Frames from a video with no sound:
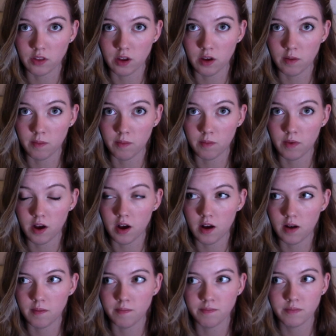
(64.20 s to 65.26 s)
them
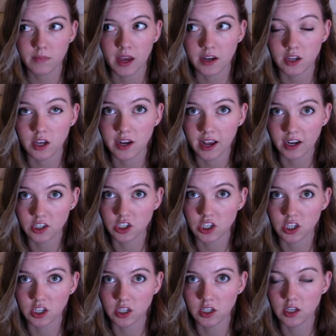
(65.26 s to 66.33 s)
and
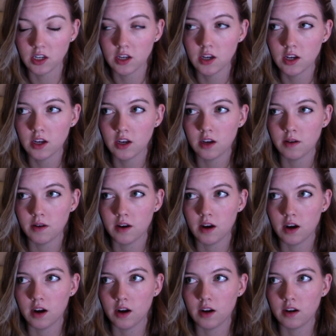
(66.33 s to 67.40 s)
connection
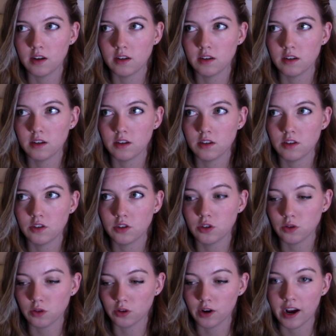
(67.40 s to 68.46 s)

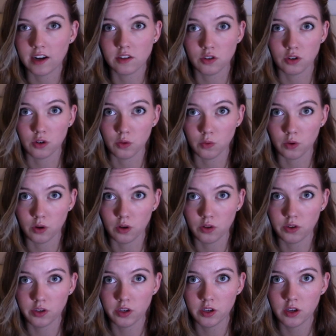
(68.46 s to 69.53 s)
to their external
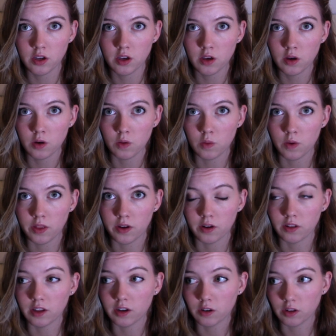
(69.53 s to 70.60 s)
world, whether
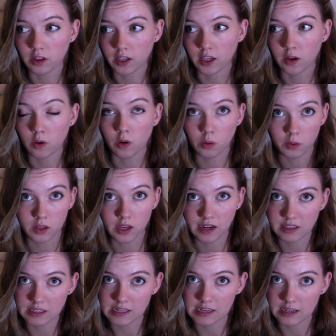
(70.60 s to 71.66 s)
literally or with
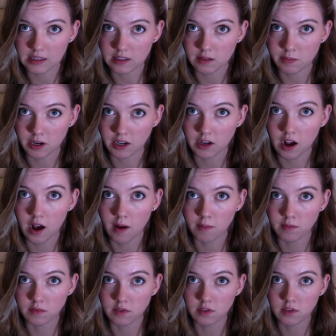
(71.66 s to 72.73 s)
ideas, but it
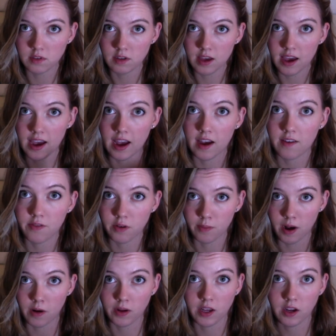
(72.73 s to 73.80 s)
comes from
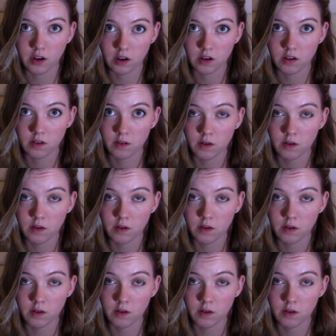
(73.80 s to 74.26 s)
out here.